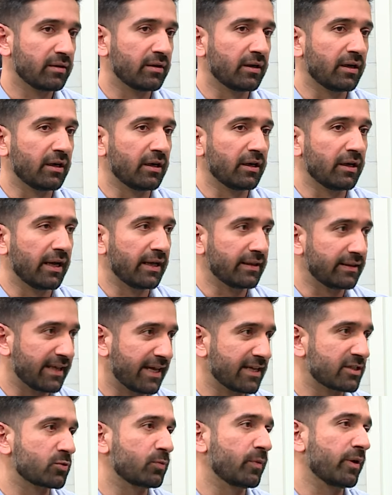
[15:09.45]
Uh, and
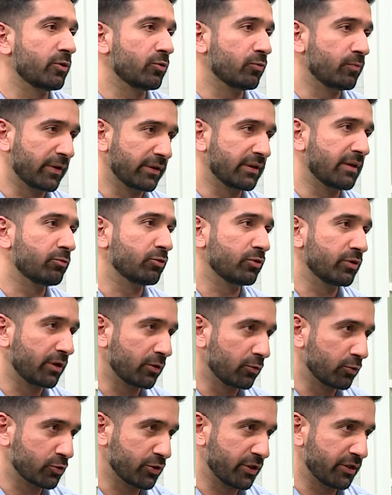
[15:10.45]
that's where you bring them to the
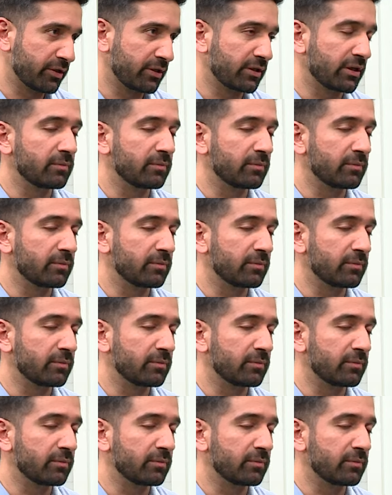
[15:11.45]
negotiating